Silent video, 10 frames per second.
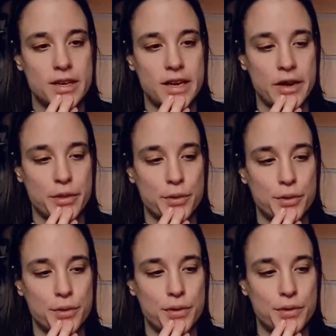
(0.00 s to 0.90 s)
And I
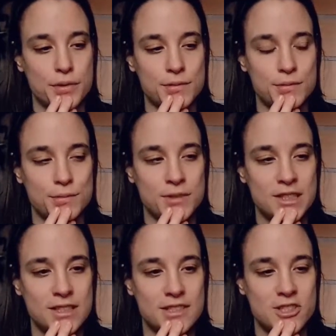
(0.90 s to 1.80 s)
thought, oh
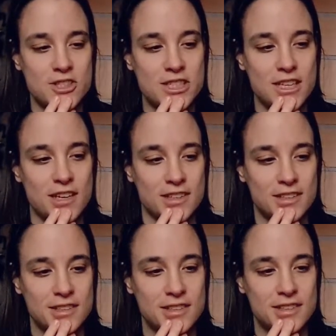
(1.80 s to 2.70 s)
yeah, it's chinchilla.
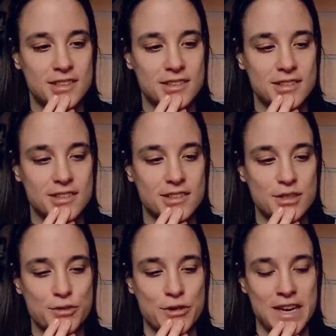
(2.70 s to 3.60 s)

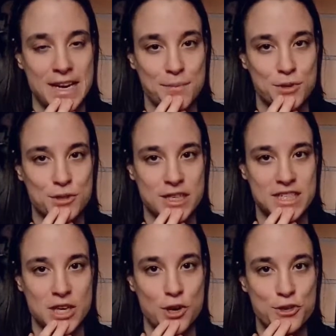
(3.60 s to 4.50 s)
It's very apt because I
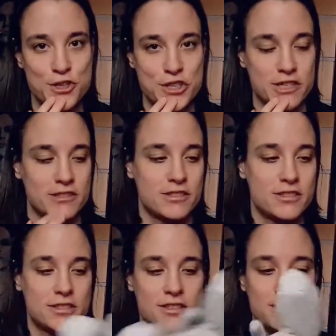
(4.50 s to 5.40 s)
actually own
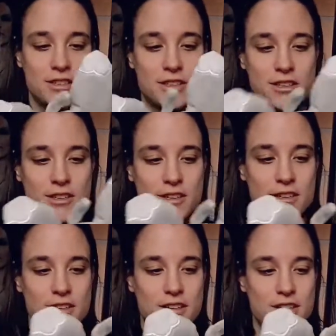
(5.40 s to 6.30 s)
chinchillas.
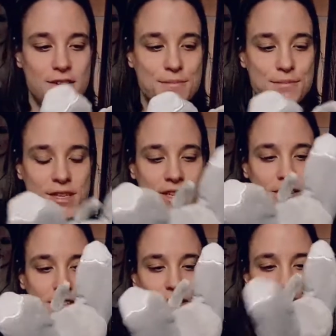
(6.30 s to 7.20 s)

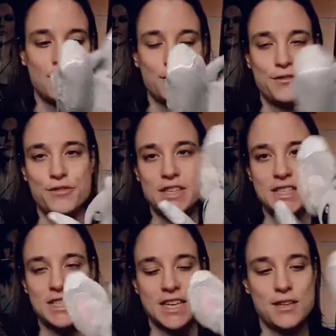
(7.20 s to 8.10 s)
Yeah, I love
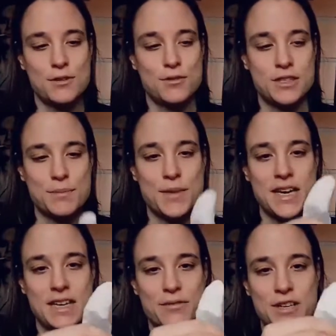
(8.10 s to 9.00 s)
his tail as a
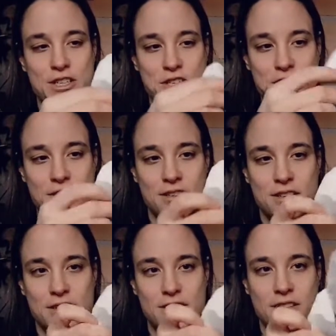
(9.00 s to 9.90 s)
main feature.
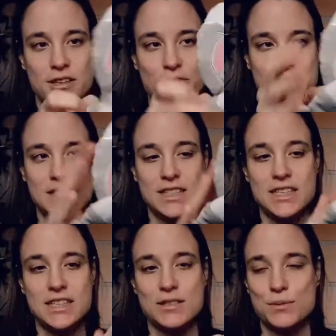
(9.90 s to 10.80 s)
Love his little
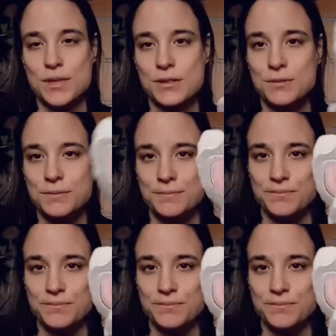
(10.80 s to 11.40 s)
ears as well.